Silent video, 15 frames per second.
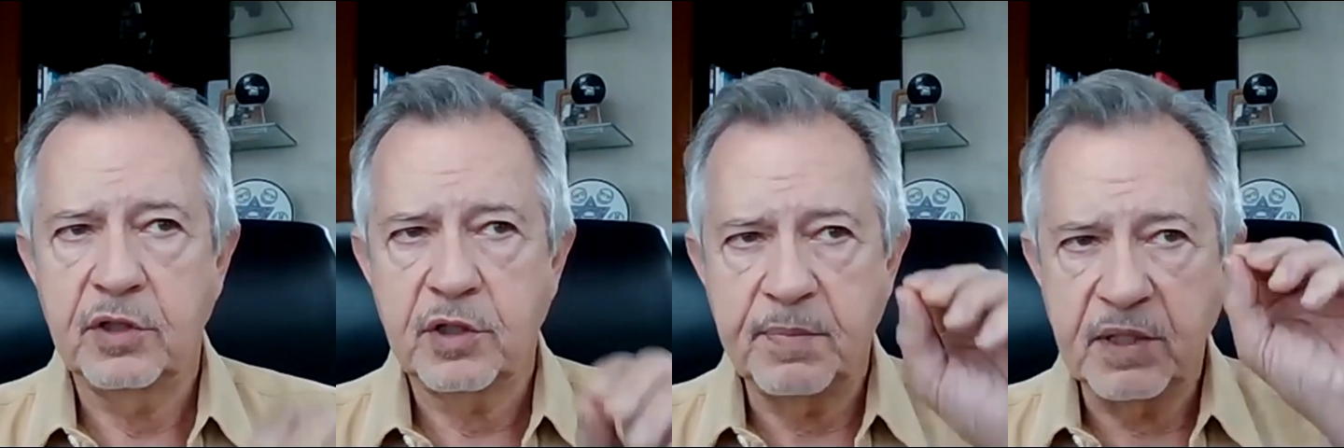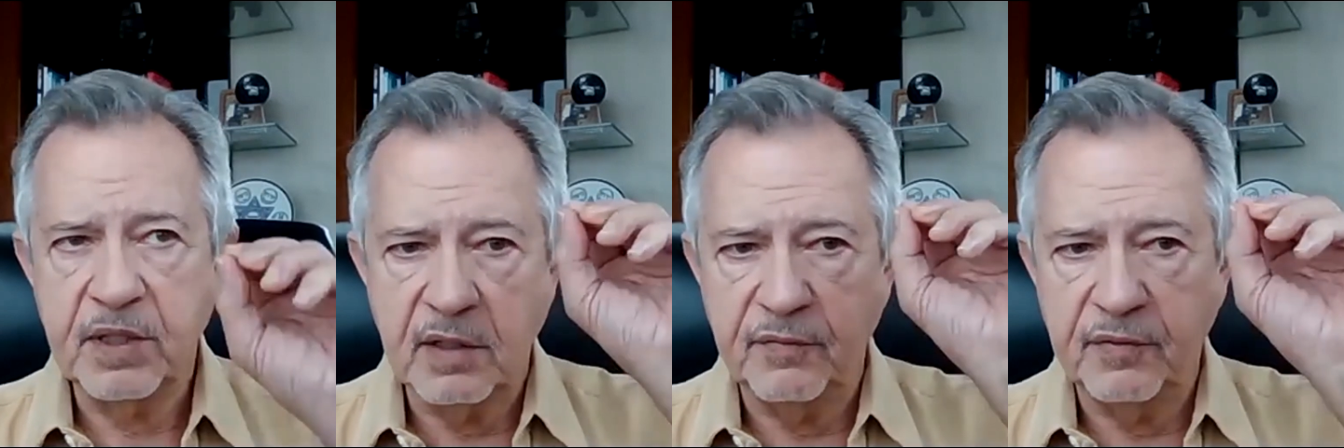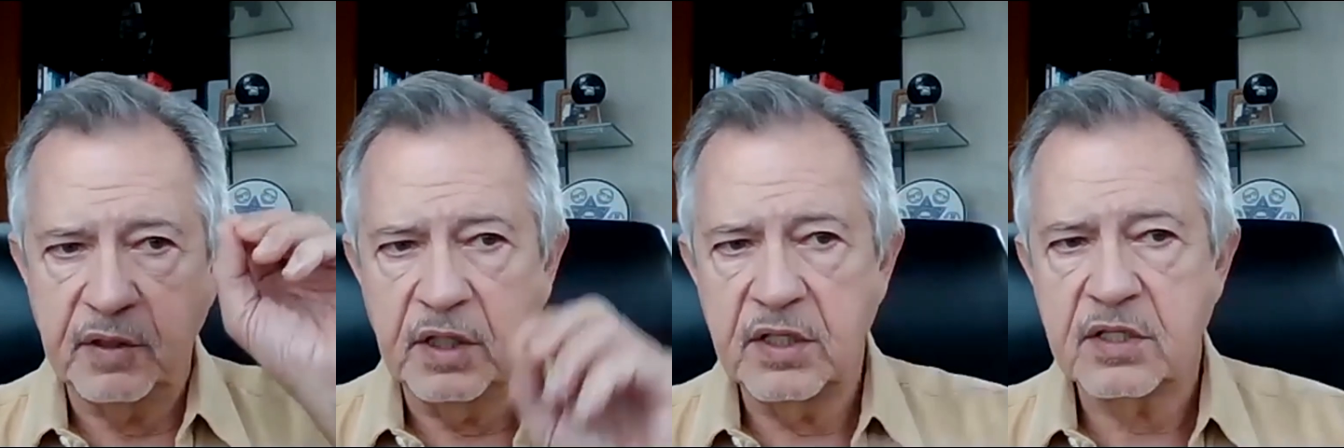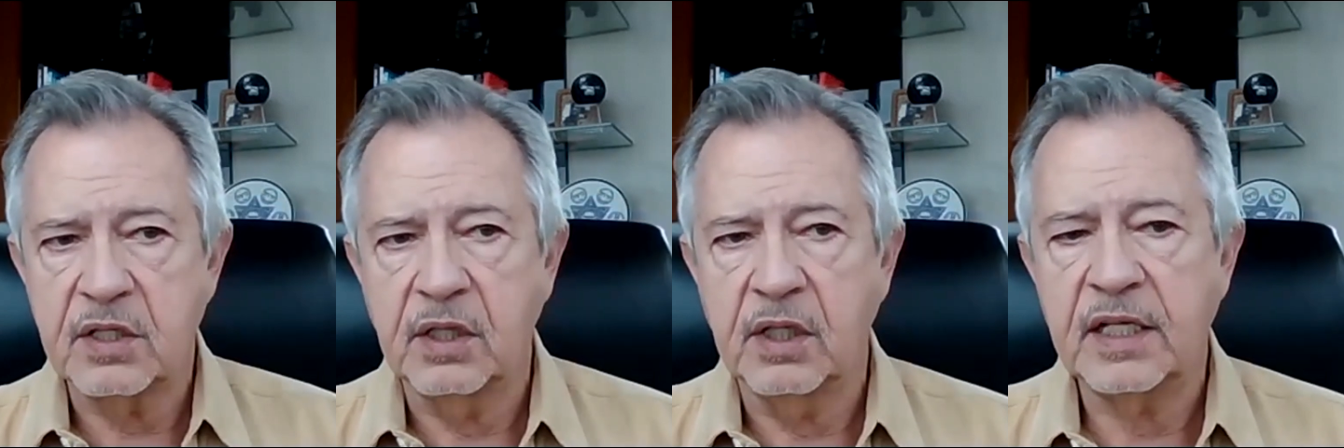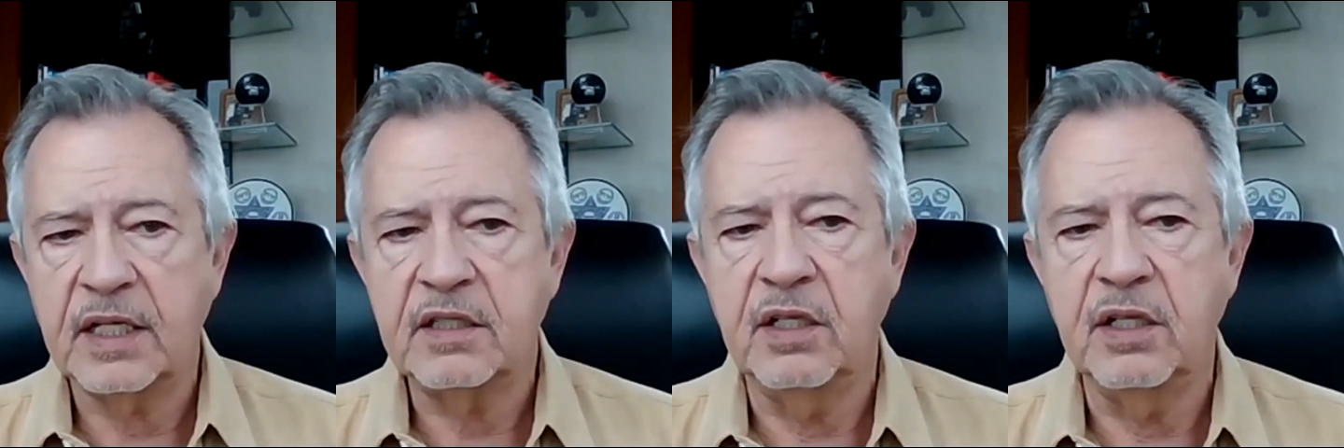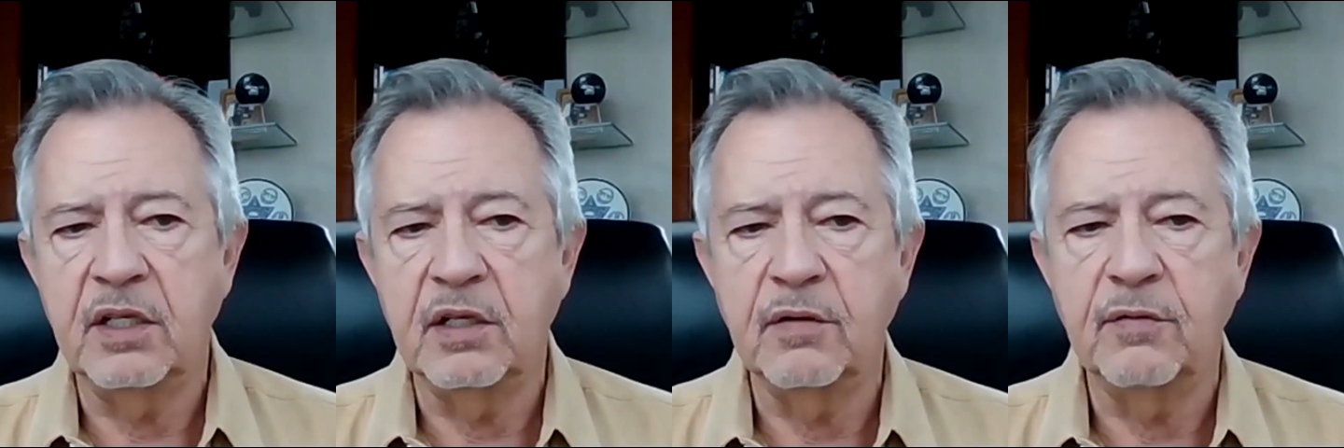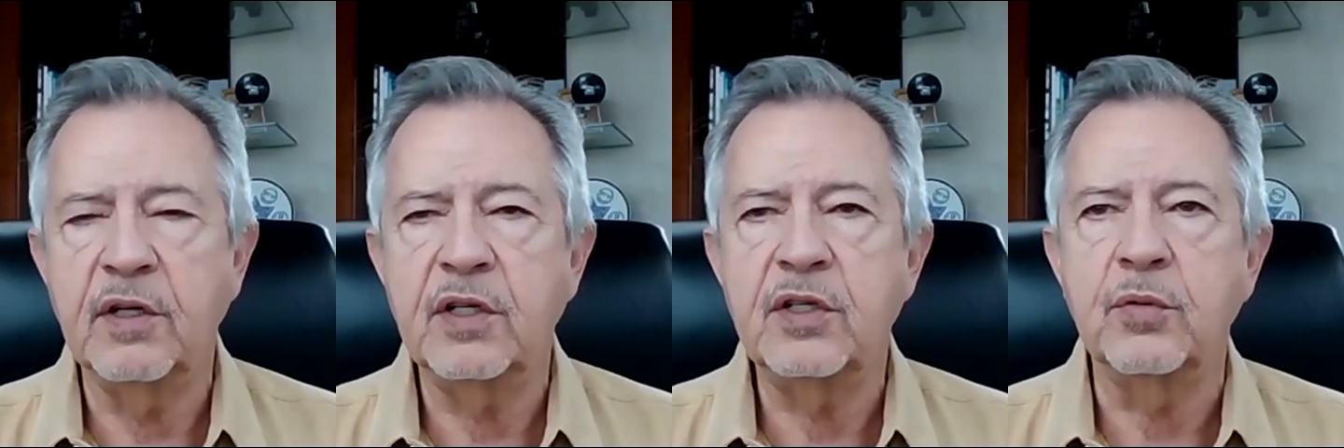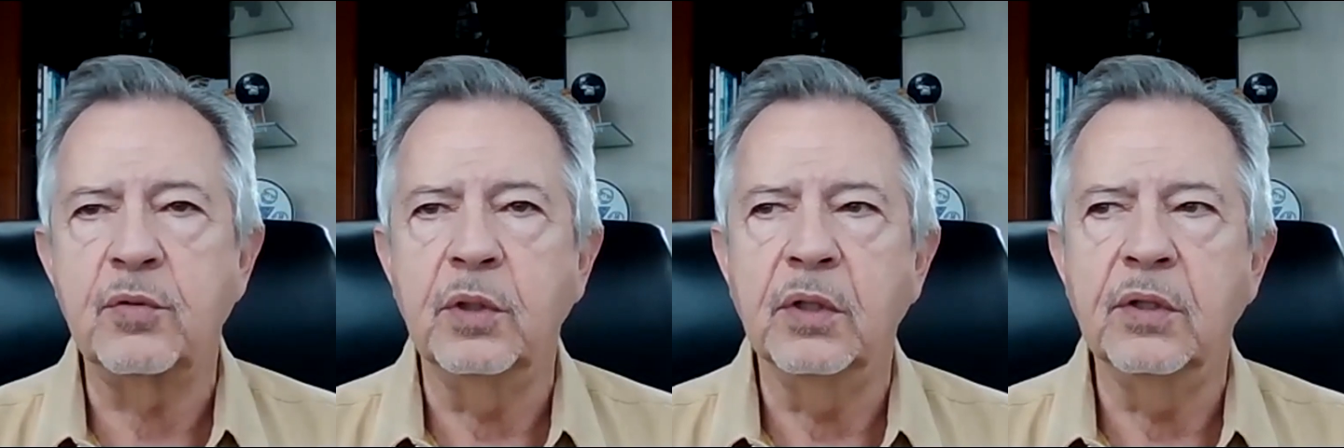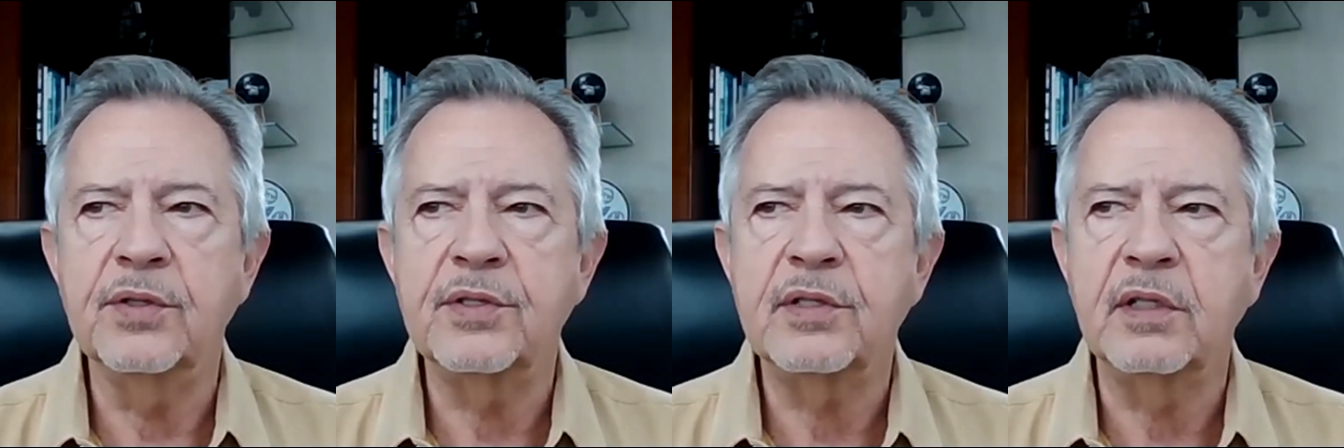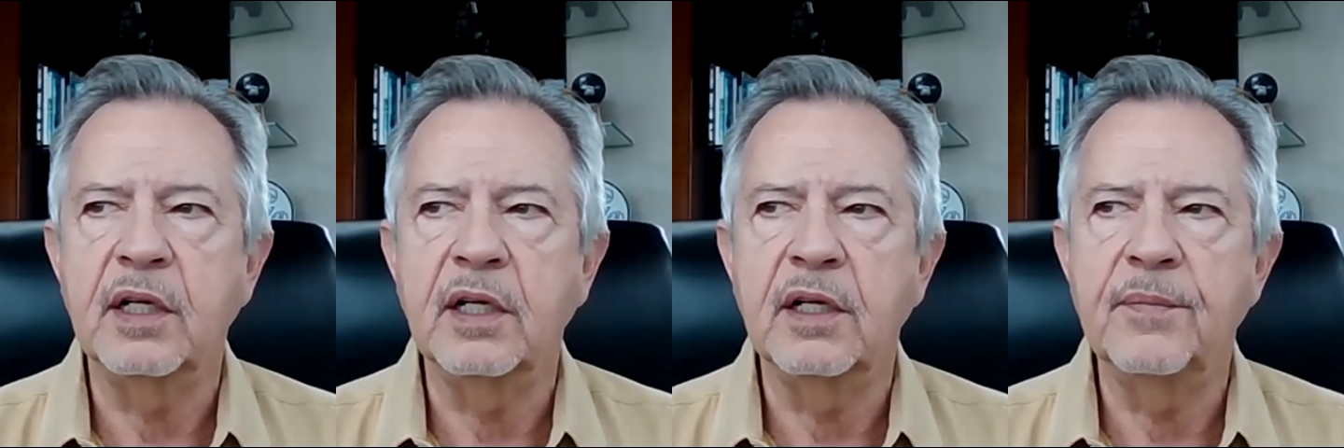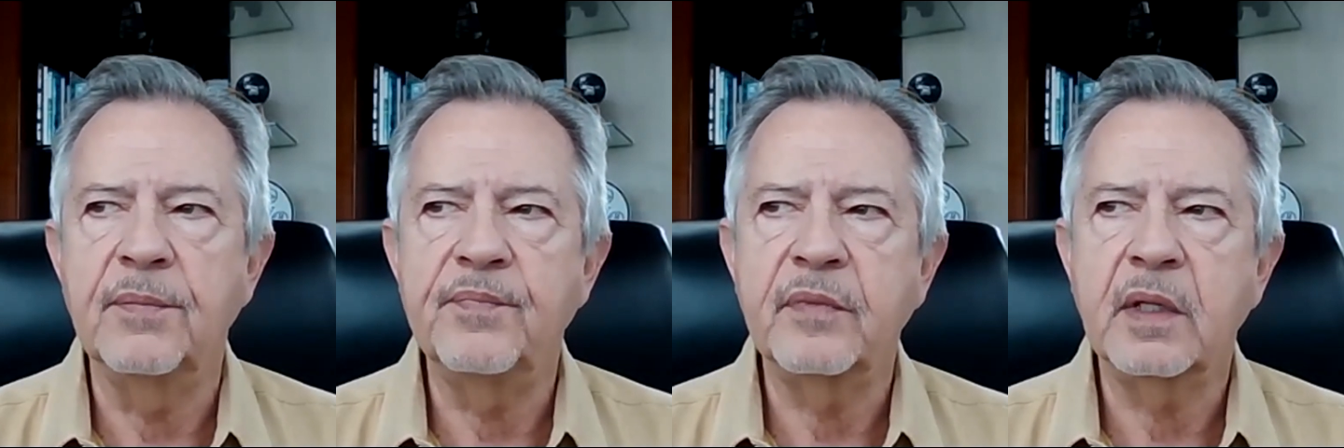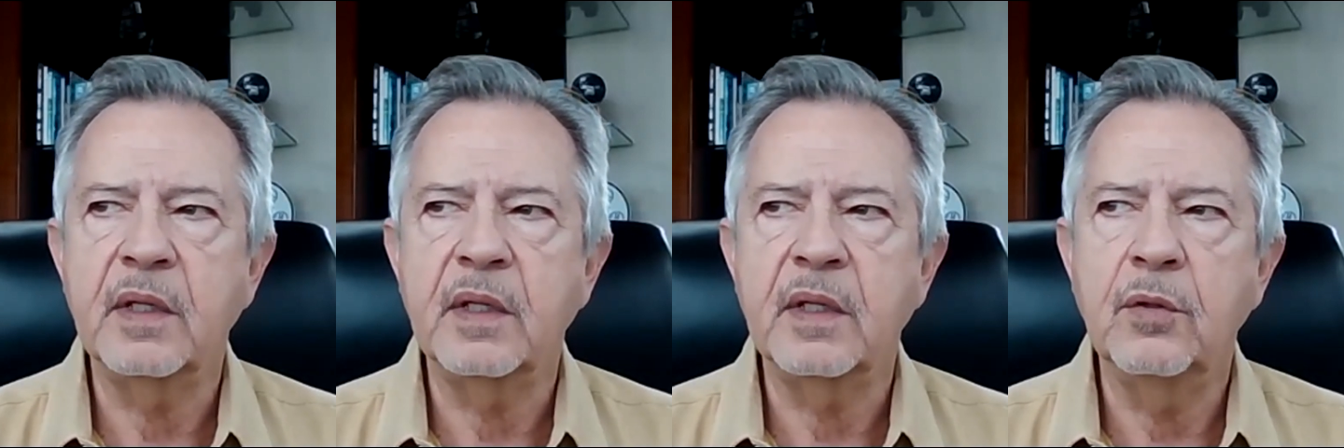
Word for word: specifically selected individuals, um,